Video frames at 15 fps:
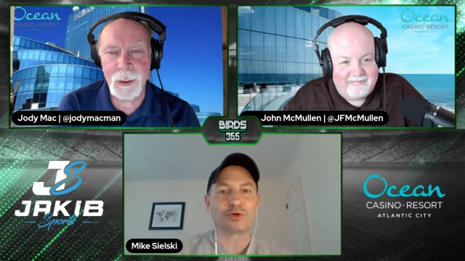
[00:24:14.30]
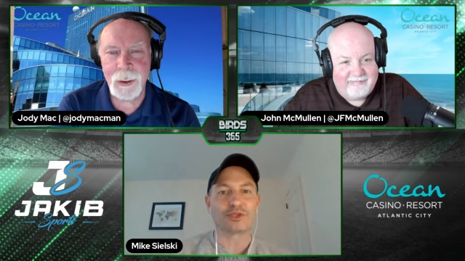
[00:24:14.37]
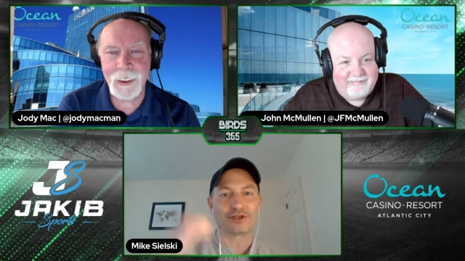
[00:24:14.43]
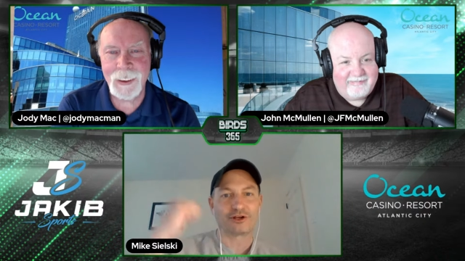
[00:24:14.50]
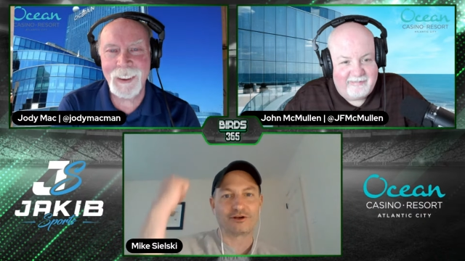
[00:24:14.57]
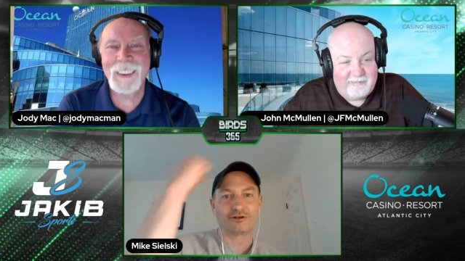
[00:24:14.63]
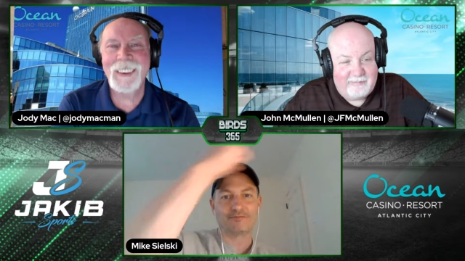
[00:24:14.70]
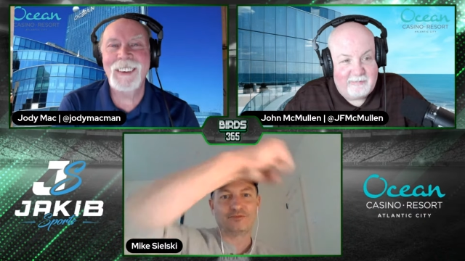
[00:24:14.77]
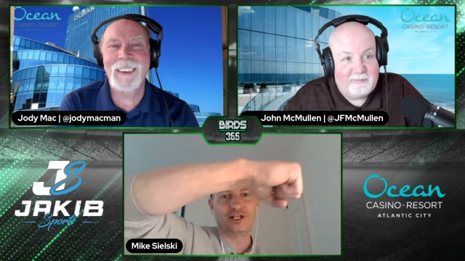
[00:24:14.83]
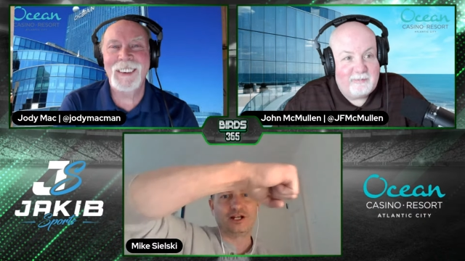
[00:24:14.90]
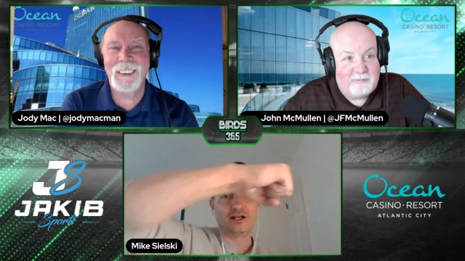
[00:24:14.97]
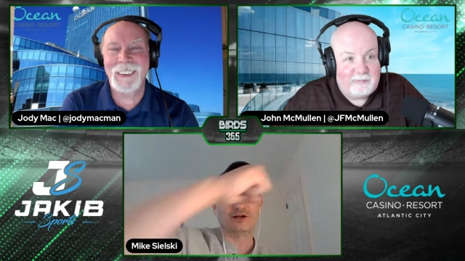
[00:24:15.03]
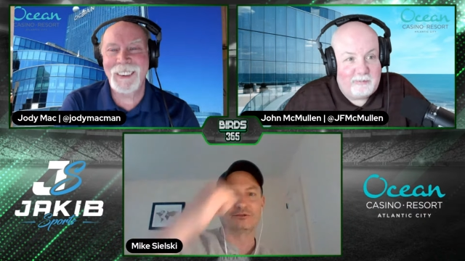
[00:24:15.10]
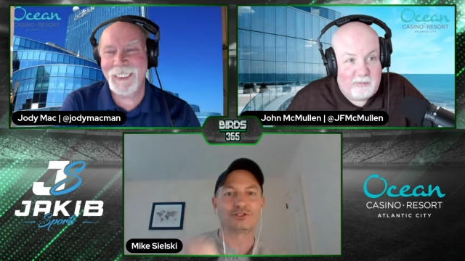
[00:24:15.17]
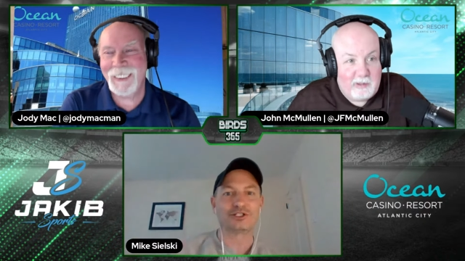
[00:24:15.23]
Speaker 1: with her, you
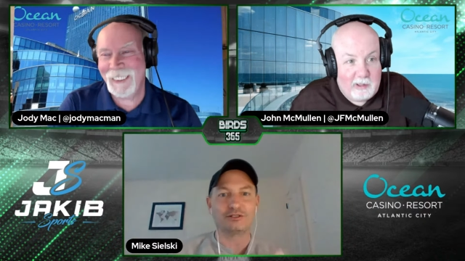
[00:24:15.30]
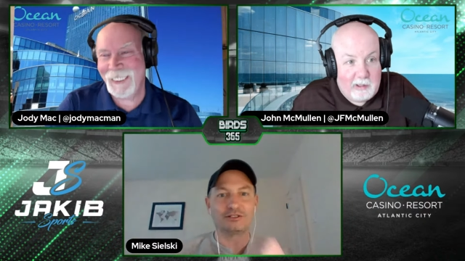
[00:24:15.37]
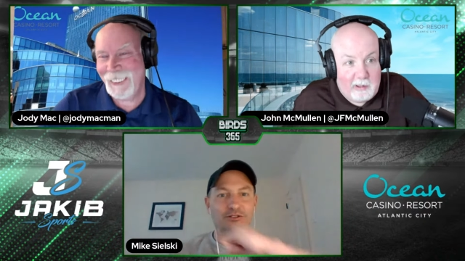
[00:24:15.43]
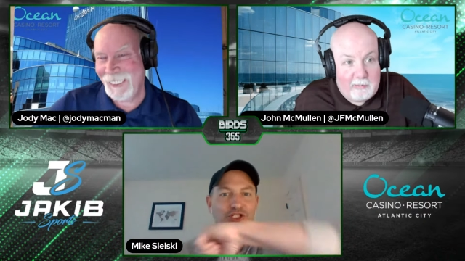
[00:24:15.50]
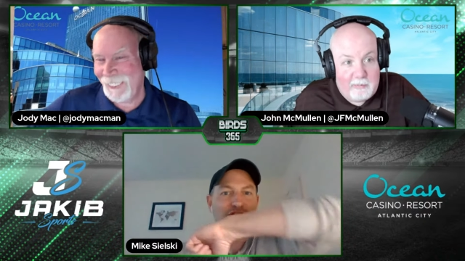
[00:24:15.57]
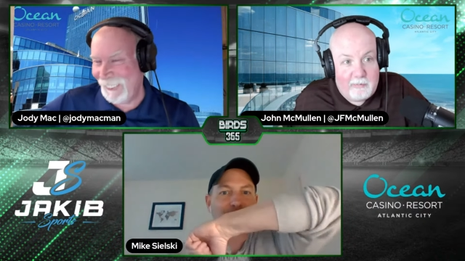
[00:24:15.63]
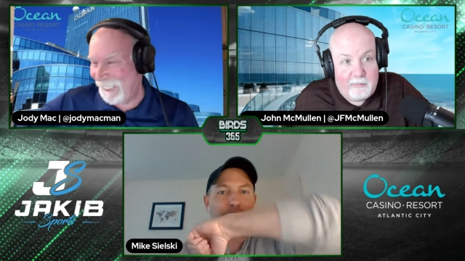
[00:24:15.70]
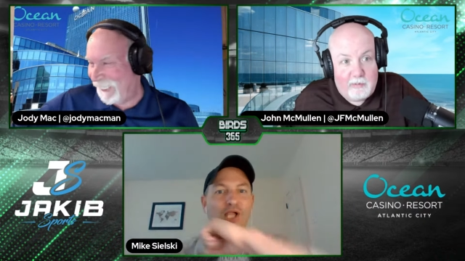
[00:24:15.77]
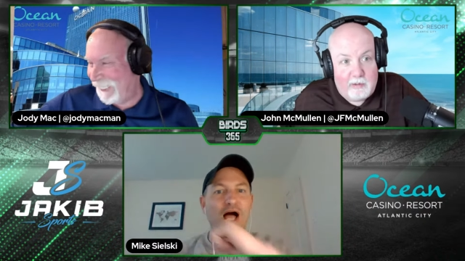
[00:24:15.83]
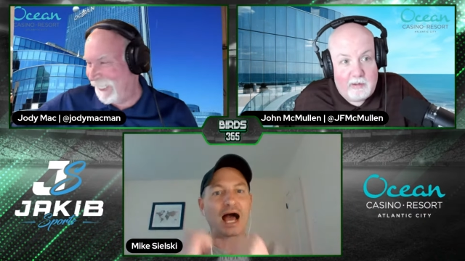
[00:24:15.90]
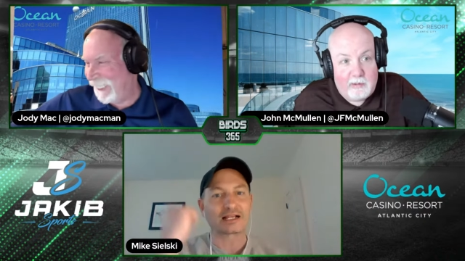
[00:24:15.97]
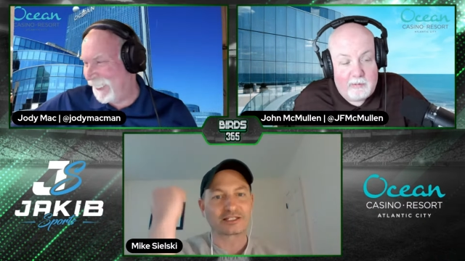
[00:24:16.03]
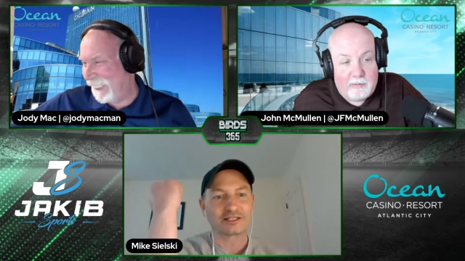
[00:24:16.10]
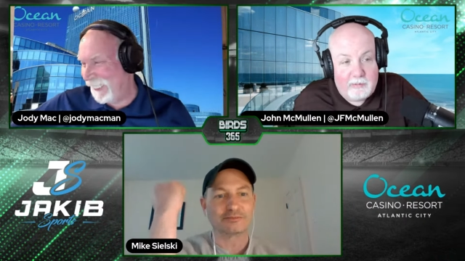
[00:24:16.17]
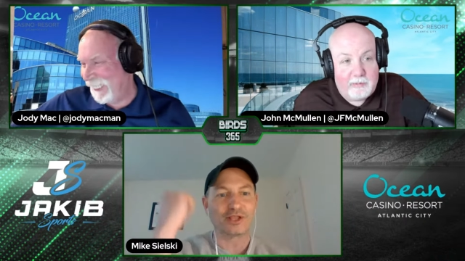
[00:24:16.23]
know, yeah, she, she just
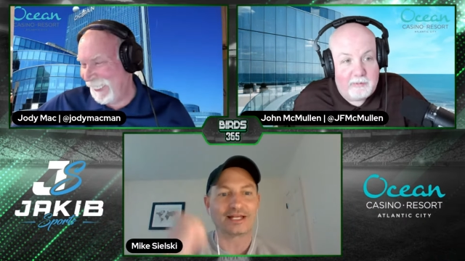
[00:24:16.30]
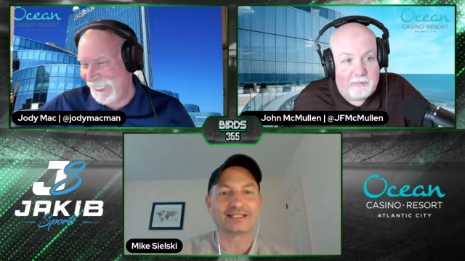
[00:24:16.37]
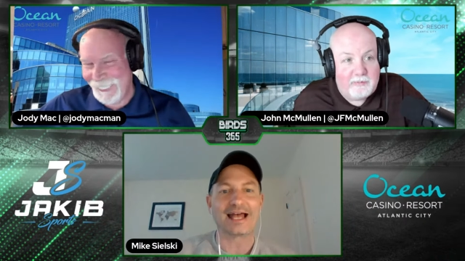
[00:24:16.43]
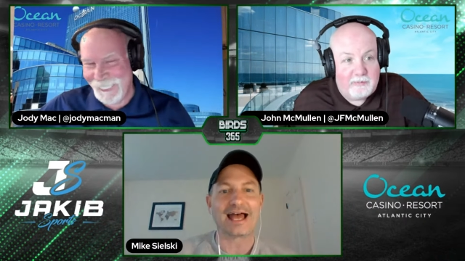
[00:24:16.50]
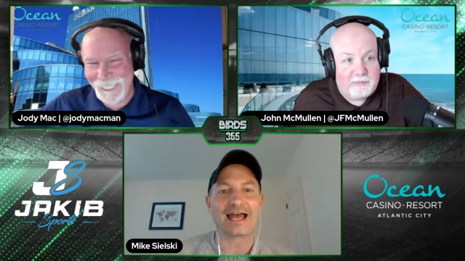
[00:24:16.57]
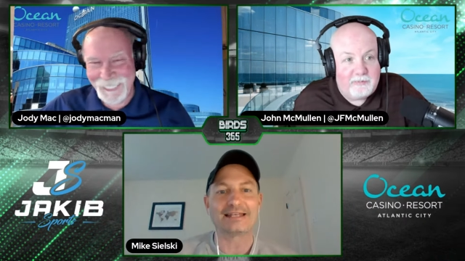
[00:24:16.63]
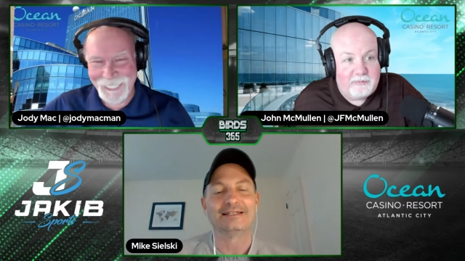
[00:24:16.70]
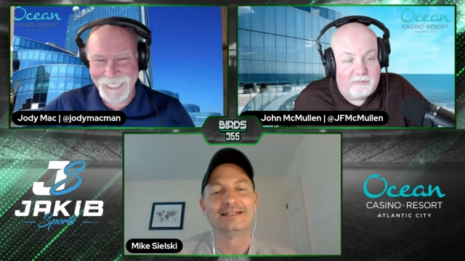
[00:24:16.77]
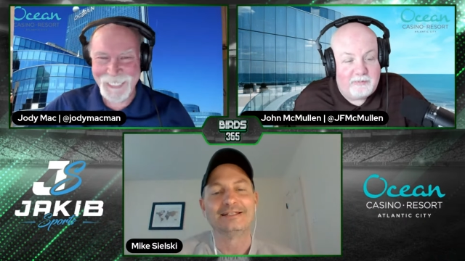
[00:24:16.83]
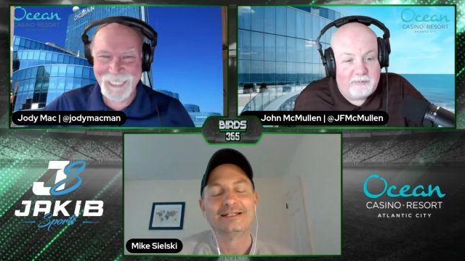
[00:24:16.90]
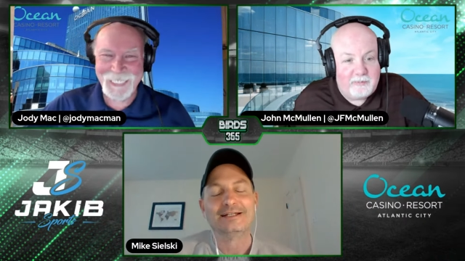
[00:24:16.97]
blocks yeah. them like that.